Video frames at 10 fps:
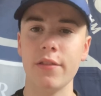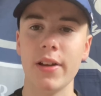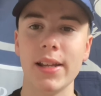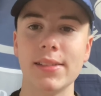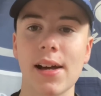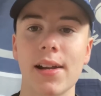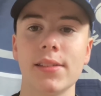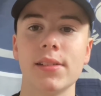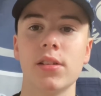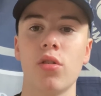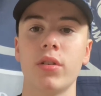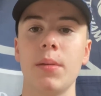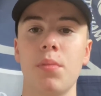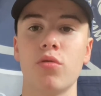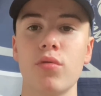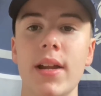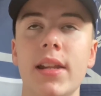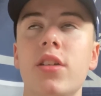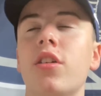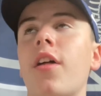really talented goalkeeper,
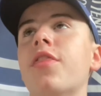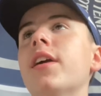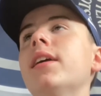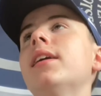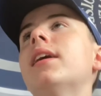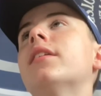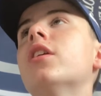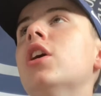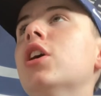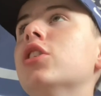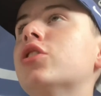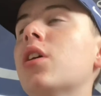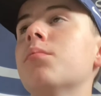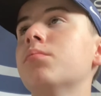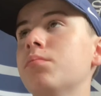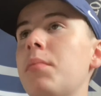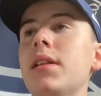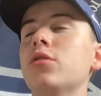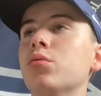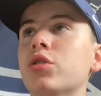really good. I think he had some
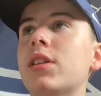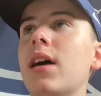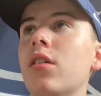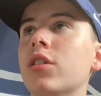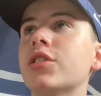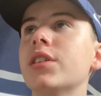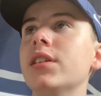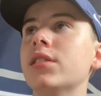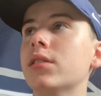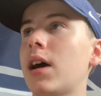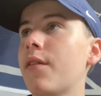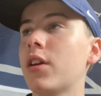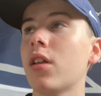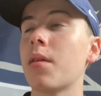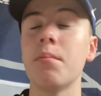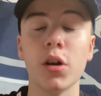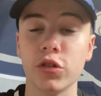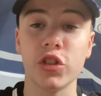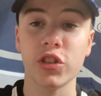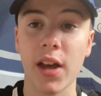mental stat last season, having like the
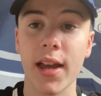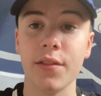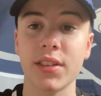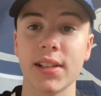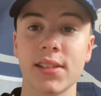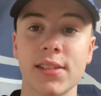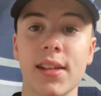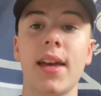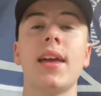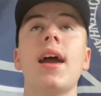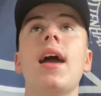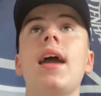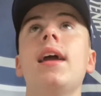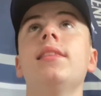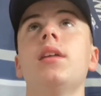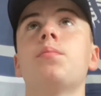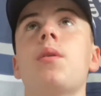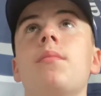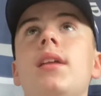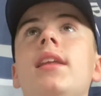most saves, as I say, in the
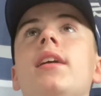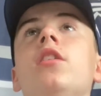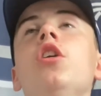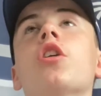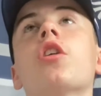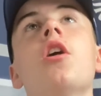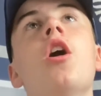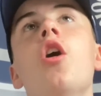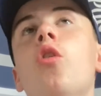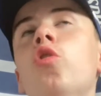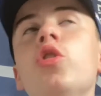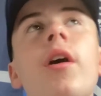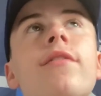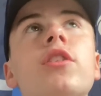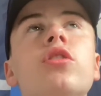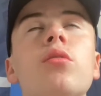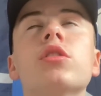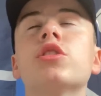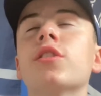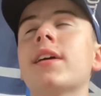Premier League. And look, all you have to do
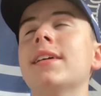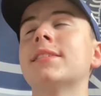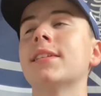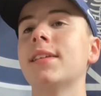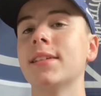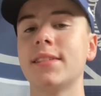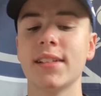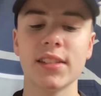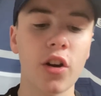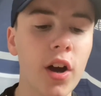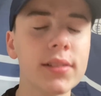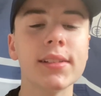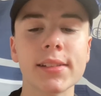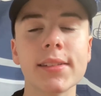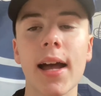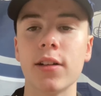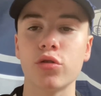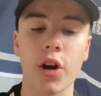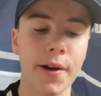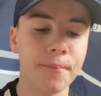is look at his statistics. And I understand,
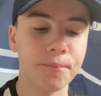right,